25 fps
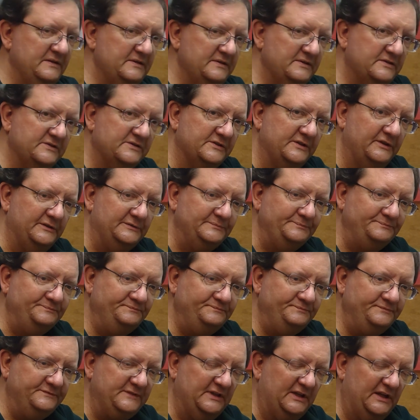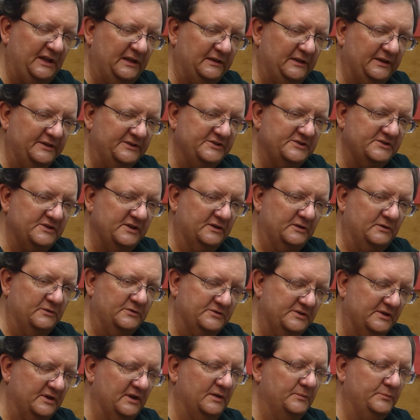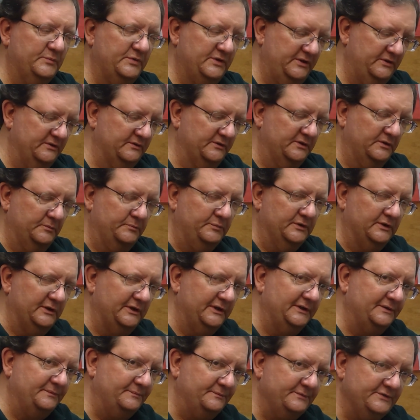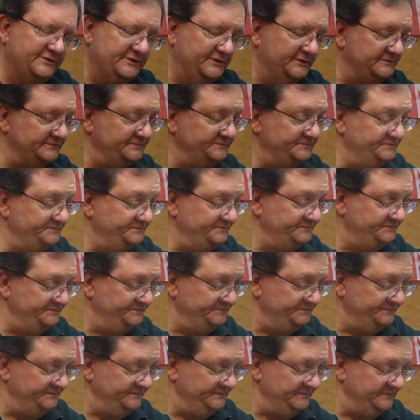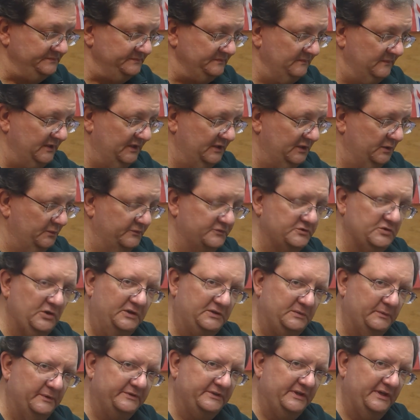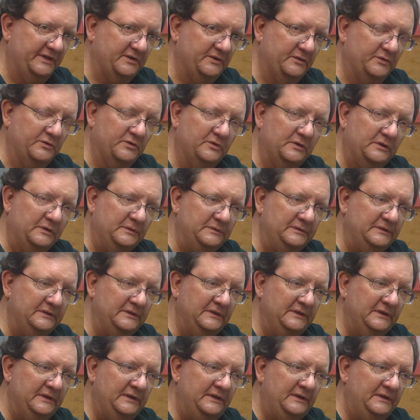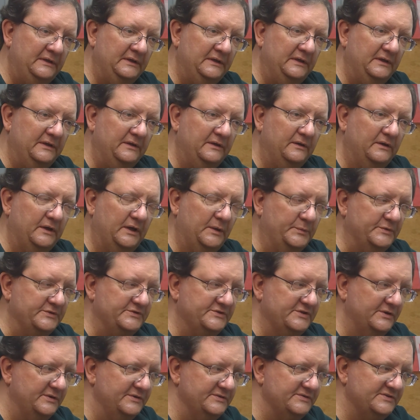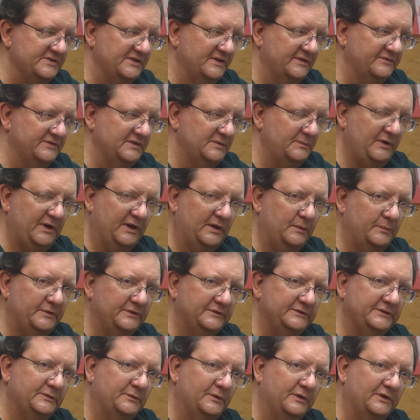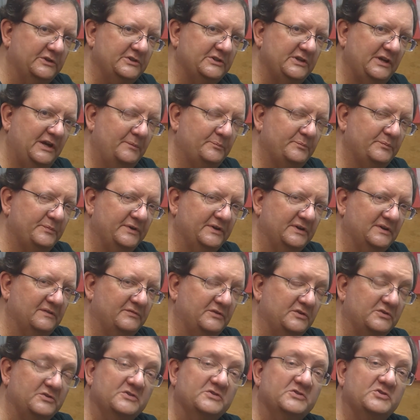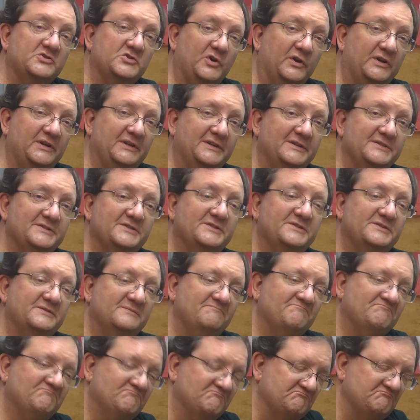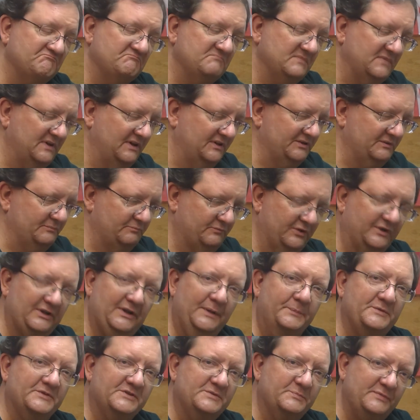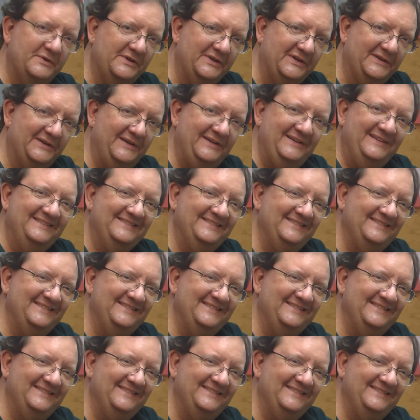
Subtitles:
So they're not like stickers, they're not peel and apply. So I know we've talked about that in other episodes of the Model Building Workshop, but if you're just joining us, I'll bring you up to speed.